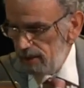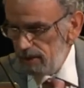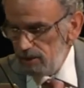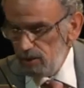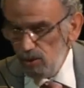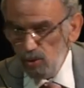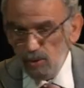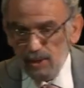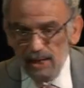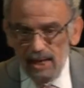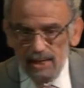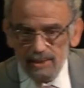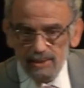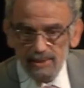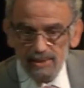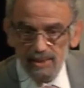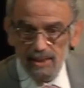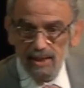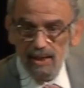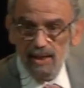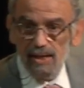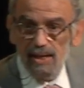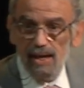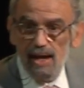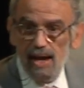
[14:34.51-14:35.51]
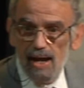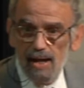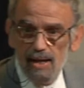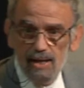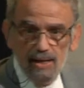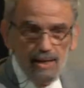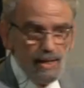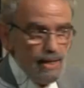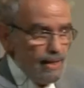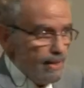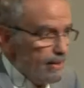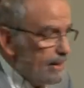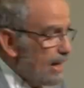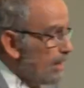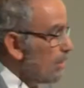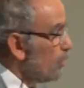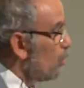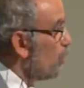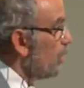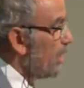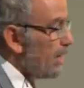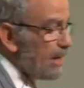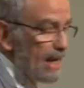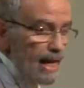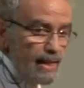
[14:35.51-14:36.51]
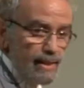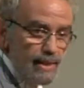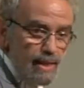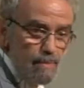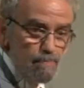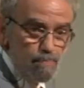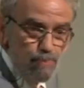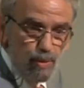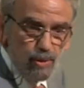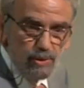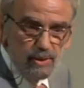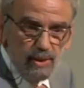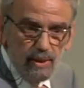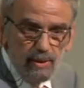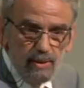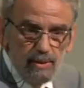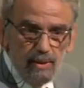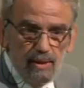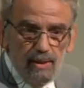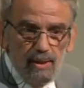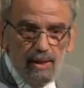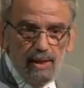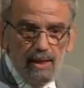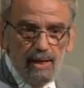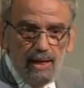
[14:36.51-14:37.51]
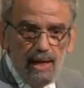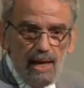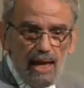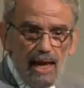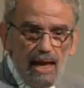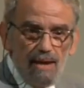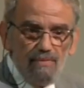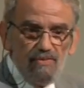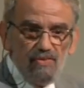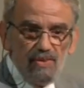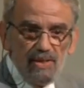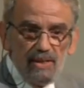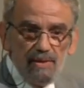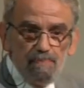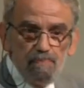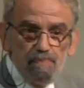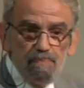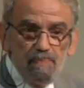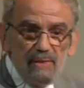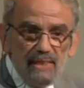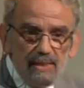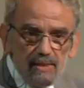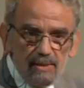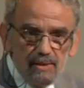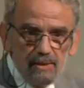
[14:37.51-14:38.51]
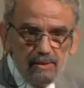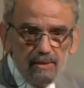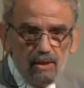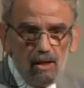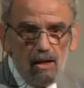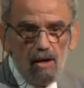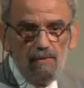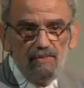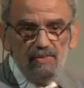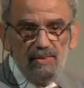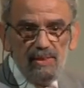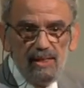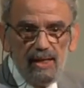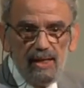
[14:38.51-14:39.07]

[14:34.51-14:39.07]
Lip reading: You can see here that we can deposit every piece of